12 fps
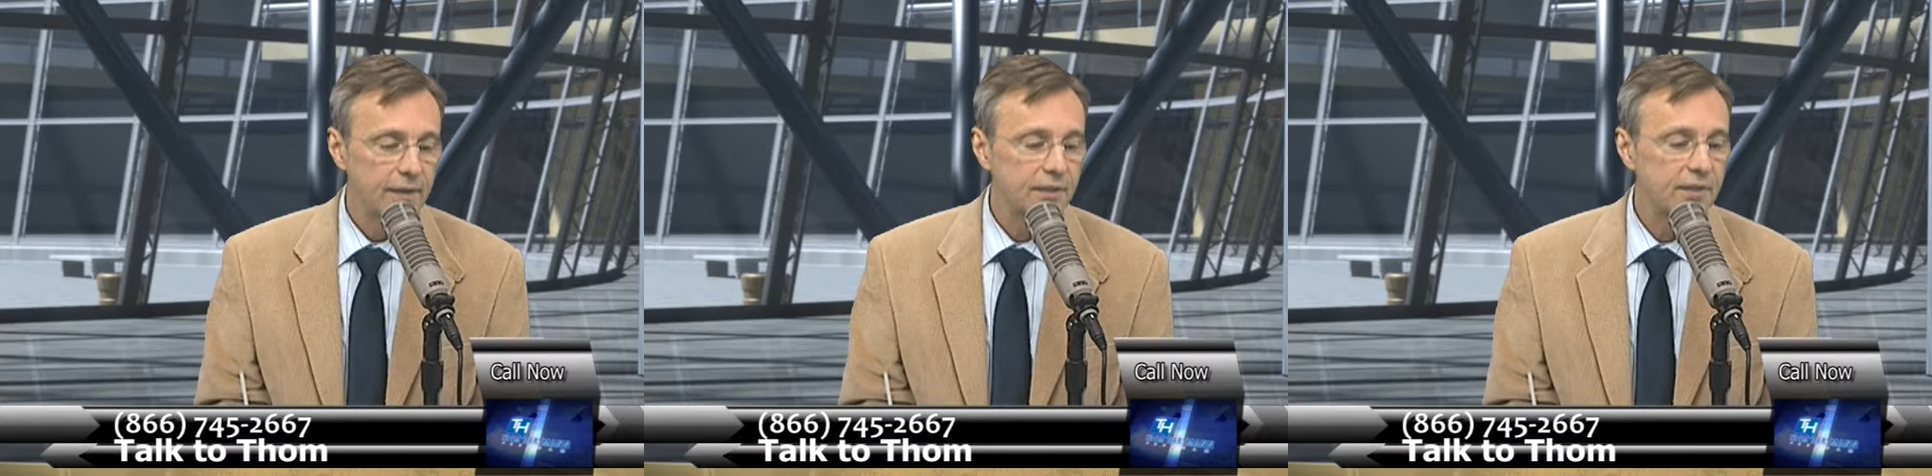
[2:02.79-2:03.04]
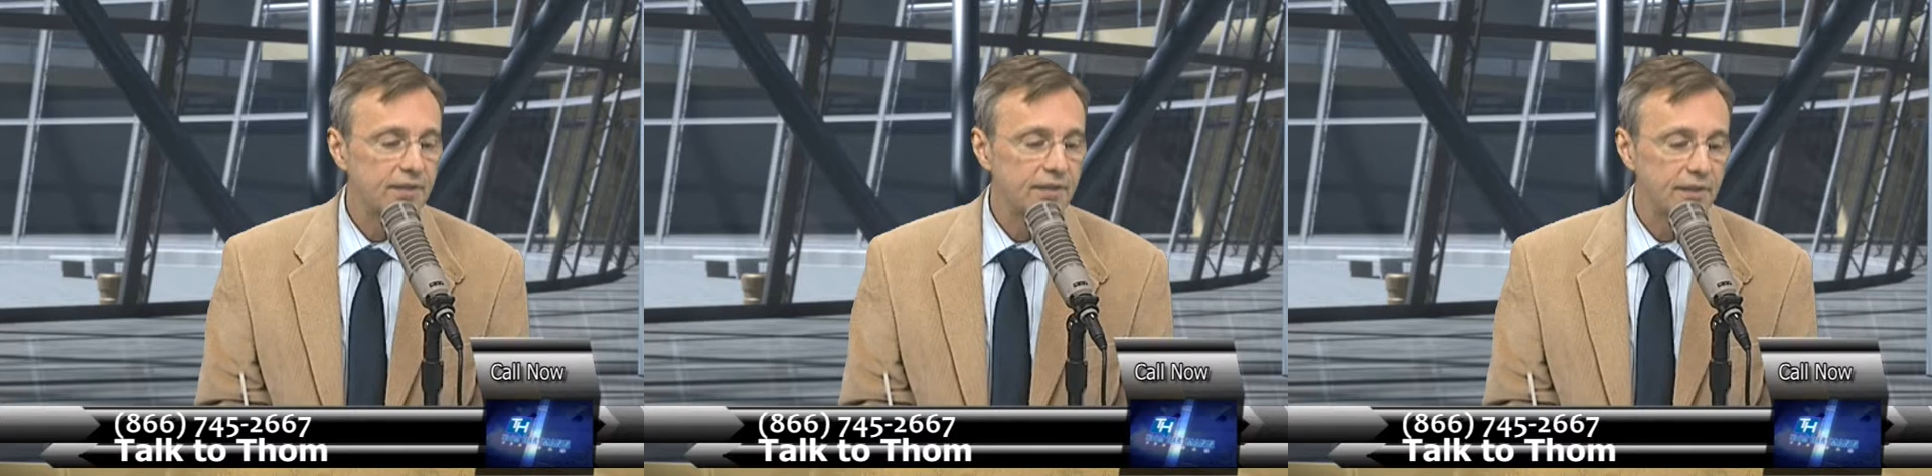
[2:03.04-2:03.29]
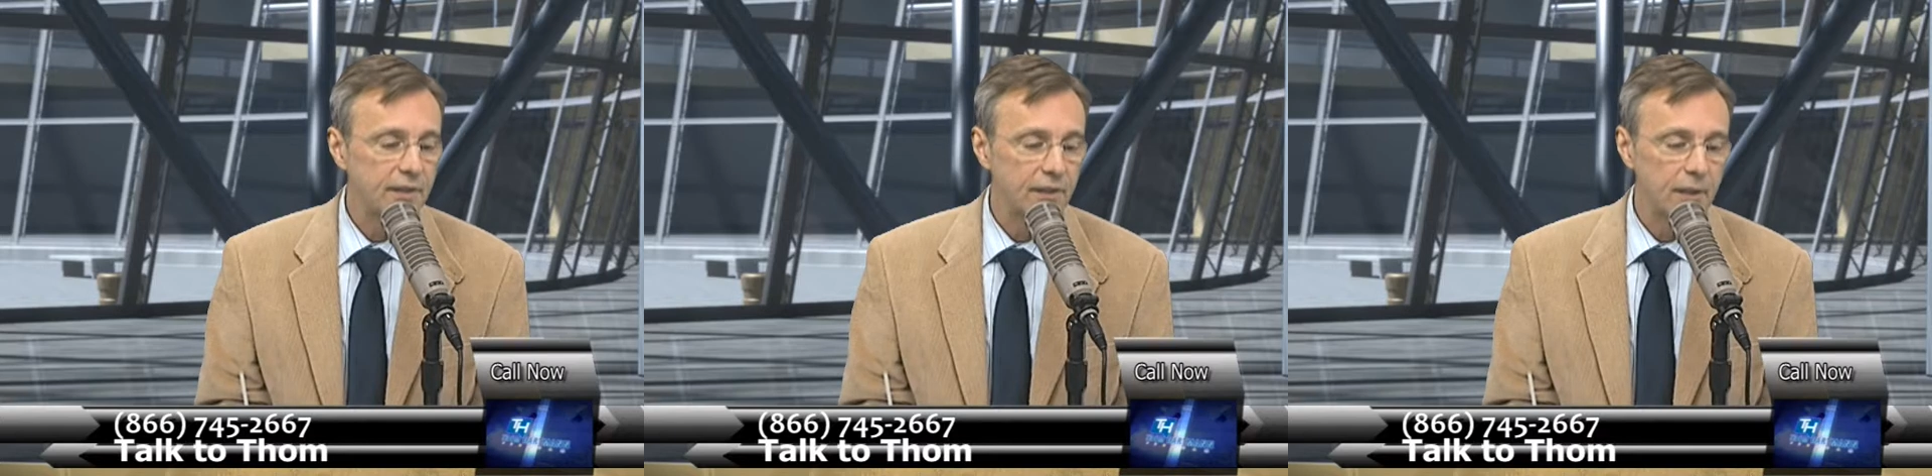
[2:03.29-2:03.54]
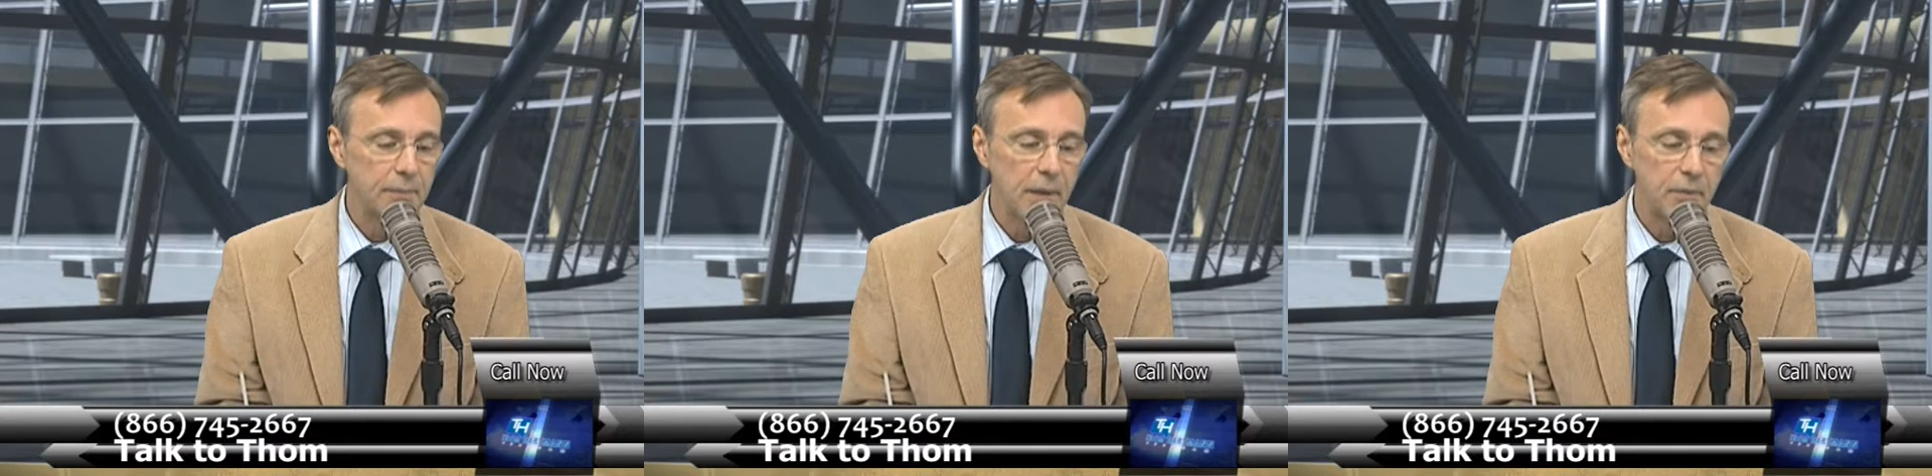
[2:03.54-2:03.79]
This is uh,
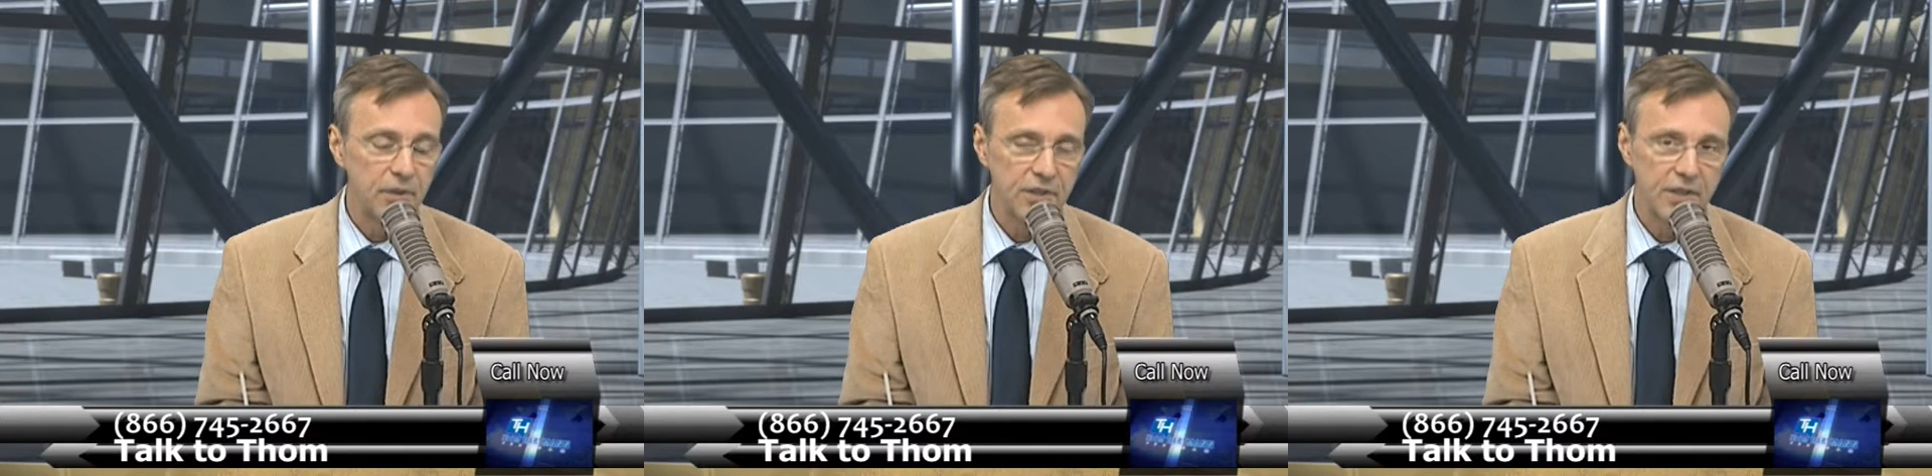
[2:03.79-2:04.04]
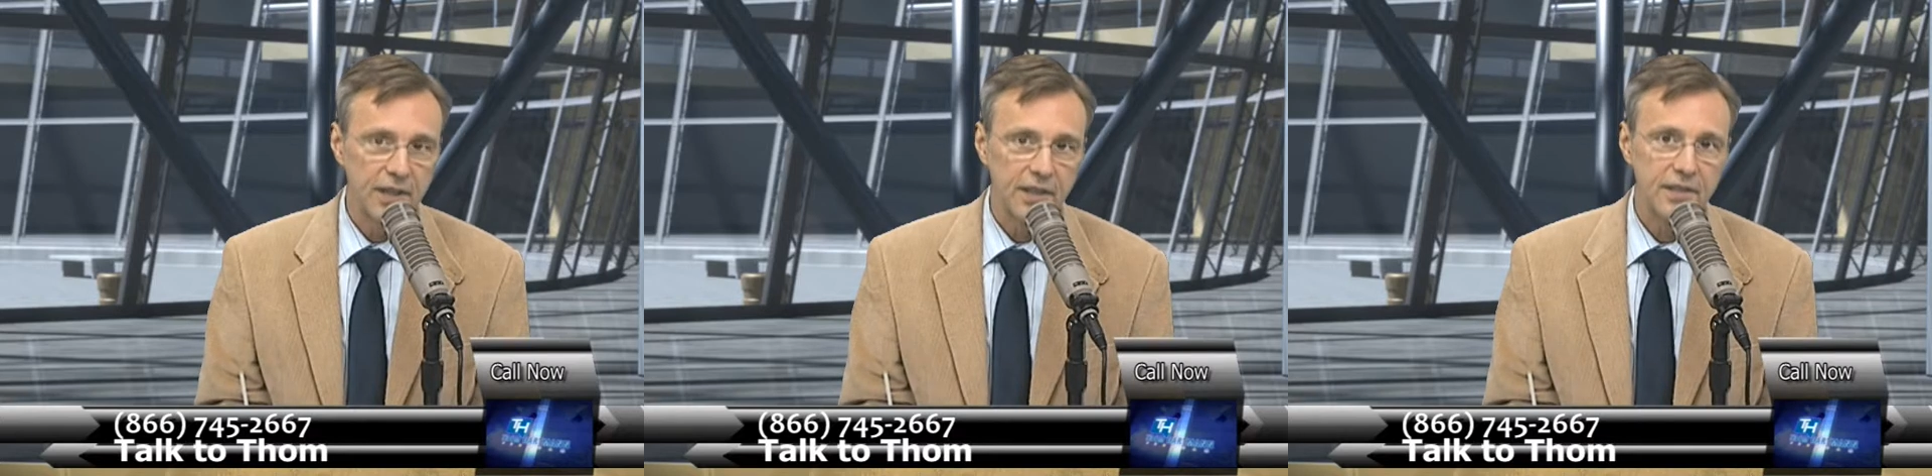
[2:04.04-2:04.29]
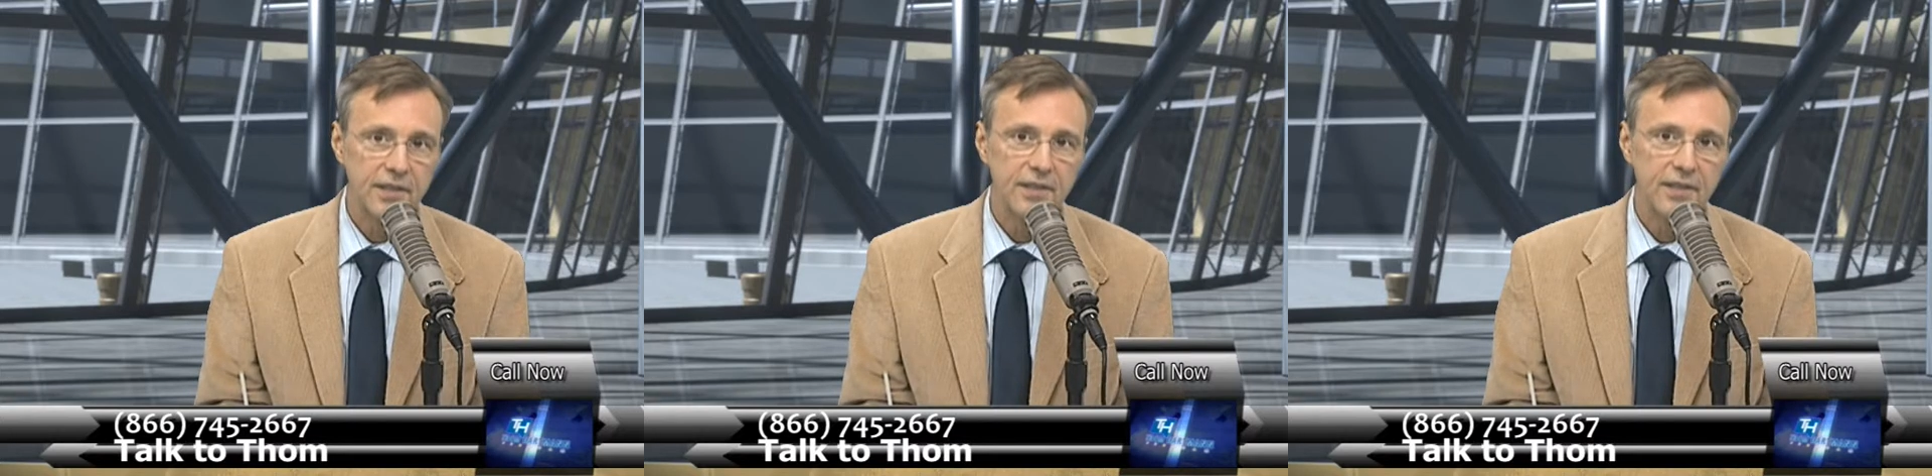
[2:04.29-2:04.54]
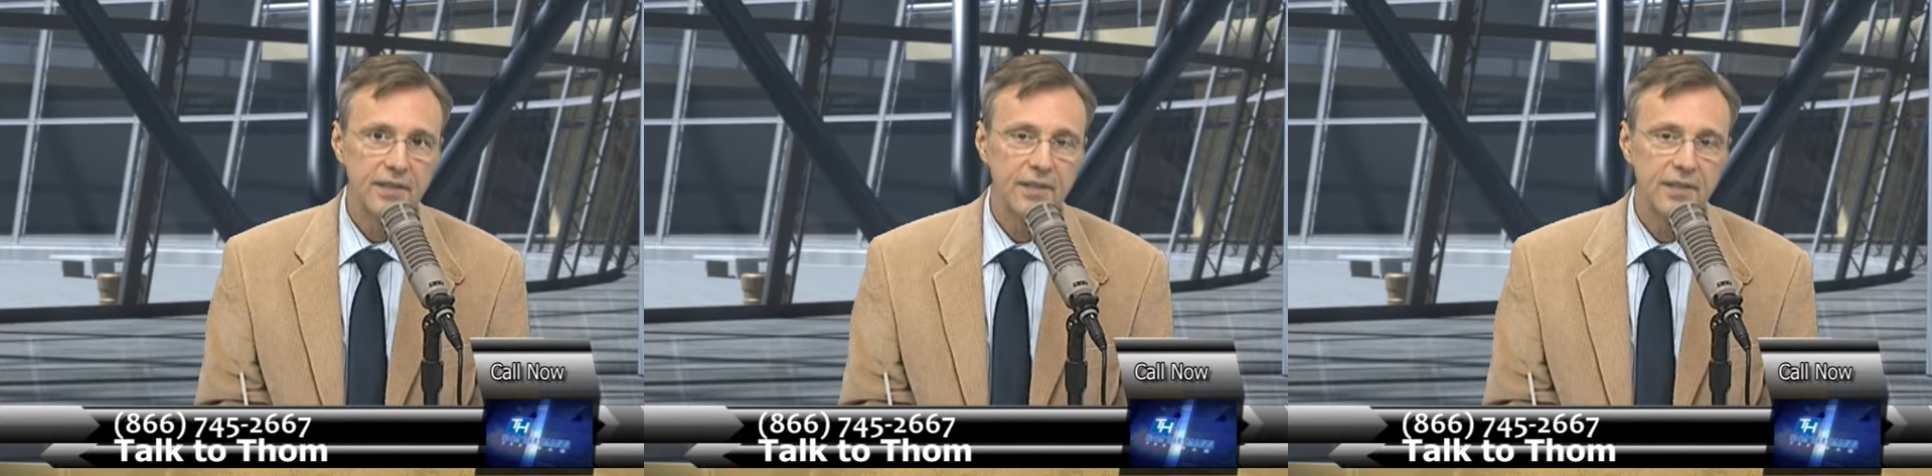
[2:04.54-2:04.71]
clip number six.